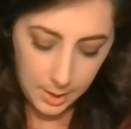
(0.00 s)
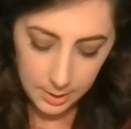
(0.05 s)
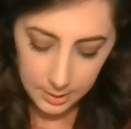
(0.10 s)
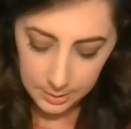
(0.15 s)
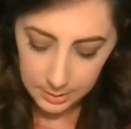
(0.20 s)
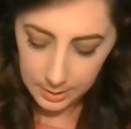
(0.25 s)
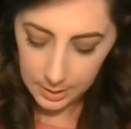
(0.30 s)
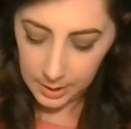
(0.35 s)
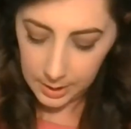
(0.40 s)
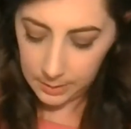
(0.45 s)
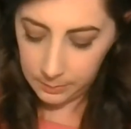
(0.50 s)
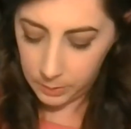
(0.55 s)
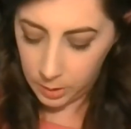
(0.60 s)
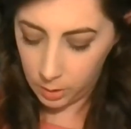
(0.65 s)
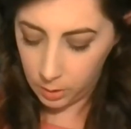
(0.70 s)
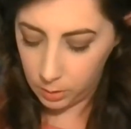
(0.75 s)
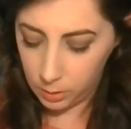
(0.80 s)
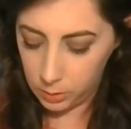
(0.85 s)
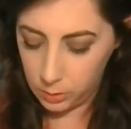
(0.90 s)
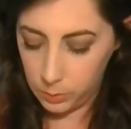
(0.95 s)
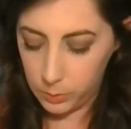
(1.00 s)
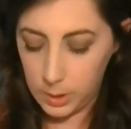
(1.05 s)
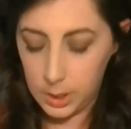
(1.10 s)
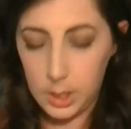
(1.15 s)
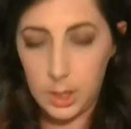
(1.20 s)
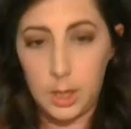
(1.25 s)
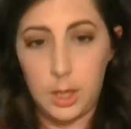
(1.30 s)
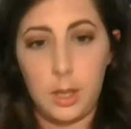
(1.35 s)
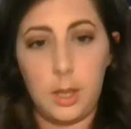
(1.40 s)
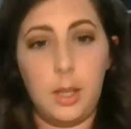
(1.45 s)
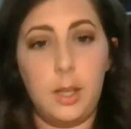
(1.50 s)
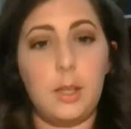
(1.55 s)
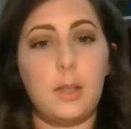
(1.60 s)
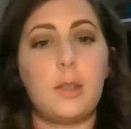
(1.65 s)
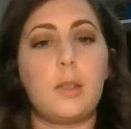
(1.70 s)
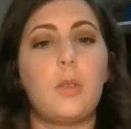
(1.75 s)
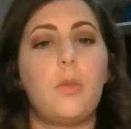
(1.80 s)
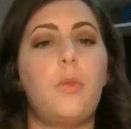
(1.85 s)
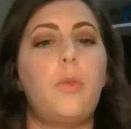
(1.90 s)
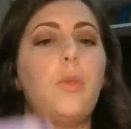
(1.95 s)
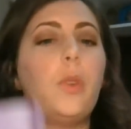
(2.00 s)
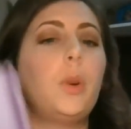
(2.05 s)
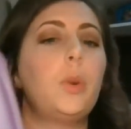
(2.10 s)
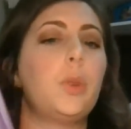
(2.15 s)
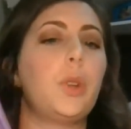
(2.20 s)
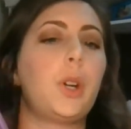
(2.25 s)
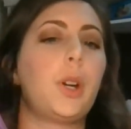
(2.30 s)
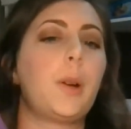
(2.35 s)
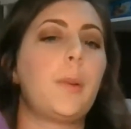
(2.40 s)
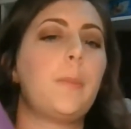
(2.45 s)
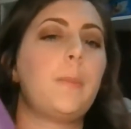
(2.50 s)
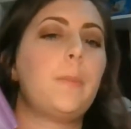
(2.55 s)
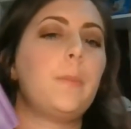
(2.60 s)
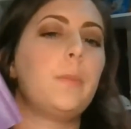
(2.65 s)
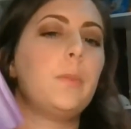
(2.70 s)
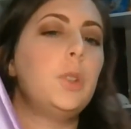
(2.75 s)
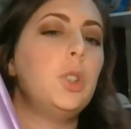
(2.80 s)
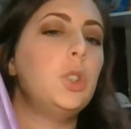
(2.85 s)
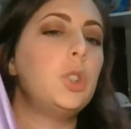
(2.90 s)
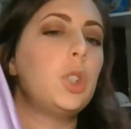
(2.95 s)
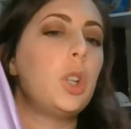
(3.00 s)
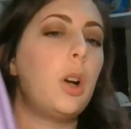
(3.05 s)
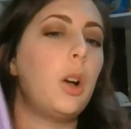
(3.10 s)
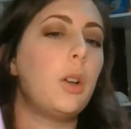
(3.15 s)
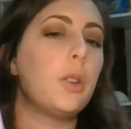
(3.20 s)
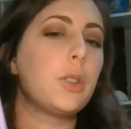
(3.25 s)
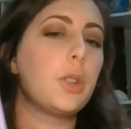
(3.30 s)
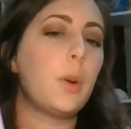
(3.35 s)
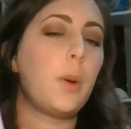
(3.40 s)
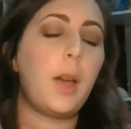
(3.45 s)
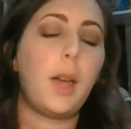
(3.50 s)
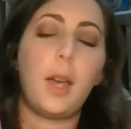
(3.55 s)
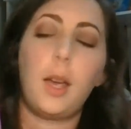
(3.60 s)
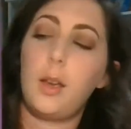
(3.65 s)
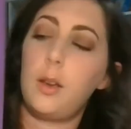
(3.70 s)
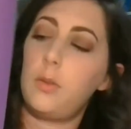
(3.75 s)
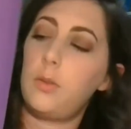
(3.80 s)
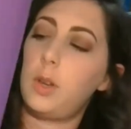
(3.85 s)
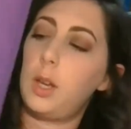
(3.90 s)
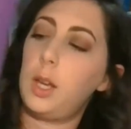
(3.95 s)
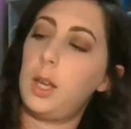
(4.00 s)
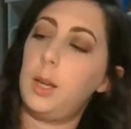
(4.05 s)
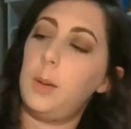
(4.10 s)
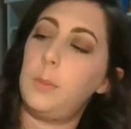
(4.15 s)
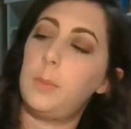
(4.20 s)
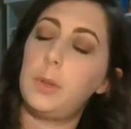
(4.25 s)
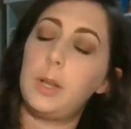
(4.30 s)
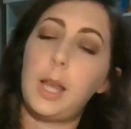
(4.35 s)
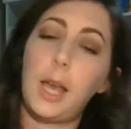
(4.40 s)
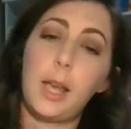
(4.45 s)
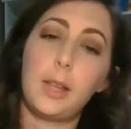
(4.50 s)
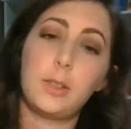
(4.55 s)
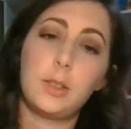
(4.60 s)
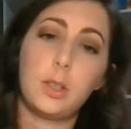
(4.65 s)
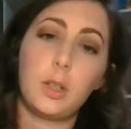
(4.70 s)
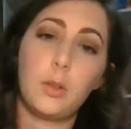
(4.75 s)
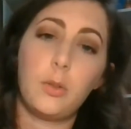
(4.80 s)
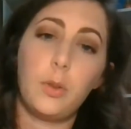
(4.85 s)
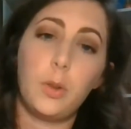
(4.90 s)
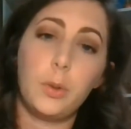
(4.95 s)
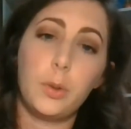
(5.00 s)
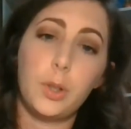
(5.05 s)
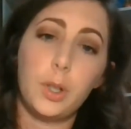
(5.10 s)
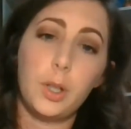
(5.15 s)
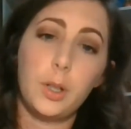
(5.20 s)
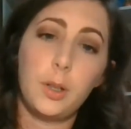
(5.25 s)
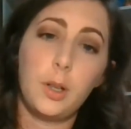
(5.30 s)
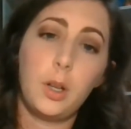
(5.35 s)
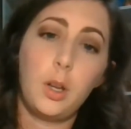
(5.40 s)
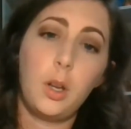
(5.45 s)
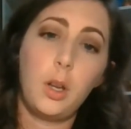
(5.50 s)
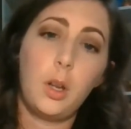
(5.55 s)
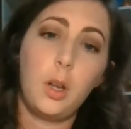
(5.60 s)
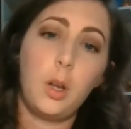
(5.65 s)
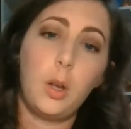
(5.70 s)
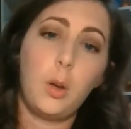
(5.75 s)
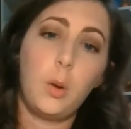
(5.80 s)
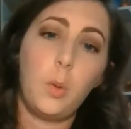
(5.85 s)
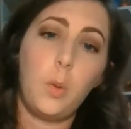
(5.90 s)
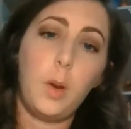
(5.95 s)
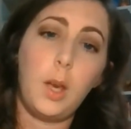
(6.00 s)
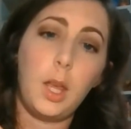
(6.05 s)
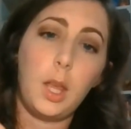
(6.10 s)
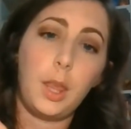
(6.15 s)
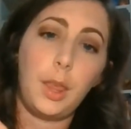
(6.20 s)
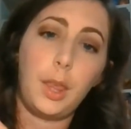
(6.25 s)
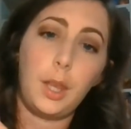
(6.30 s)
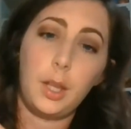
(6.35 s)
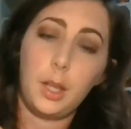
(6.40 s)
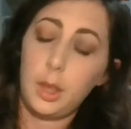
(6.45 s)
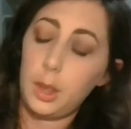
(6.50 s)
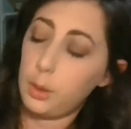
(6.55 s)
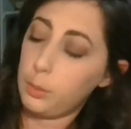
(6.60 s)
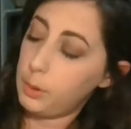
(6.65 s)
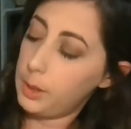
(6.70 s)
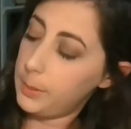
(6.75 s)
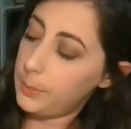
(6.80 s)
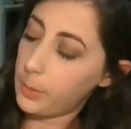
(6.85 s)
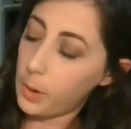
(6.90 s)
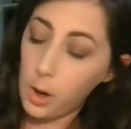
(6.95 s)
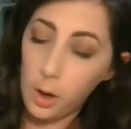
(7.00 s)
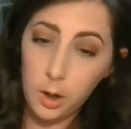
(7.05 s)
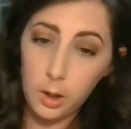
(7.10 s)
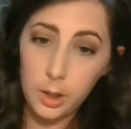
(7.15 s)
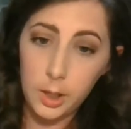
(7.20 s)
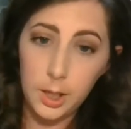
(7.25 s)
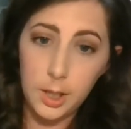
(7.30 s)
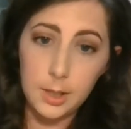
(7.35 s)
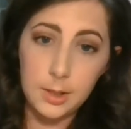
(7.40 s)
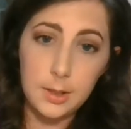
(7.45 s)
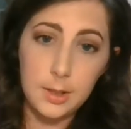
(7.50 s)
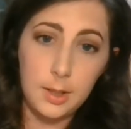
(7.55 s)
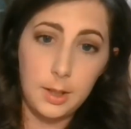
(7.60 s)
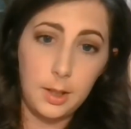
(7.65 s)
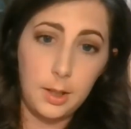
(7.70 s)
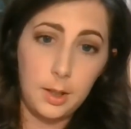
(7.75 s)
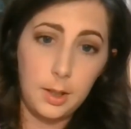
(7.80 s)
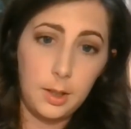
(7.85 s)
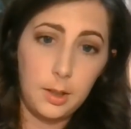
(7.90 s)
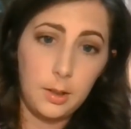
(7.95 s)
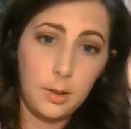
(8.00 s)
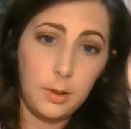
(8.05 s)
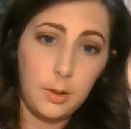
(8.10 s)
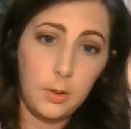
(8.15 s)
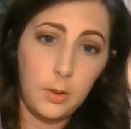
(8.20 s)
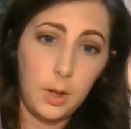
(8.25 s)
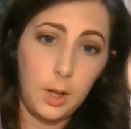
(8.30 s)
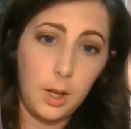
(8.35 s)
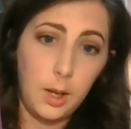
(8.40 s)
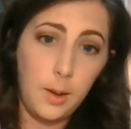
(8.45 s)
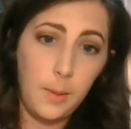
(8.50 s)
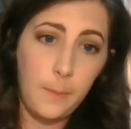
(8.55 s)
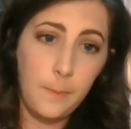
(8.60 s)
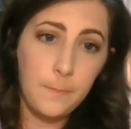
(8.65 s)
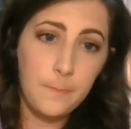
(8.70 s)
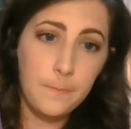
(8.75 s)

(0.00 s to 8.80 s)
Same goes with this folder. You should also have a plastic folder with 3-prong inside, okay?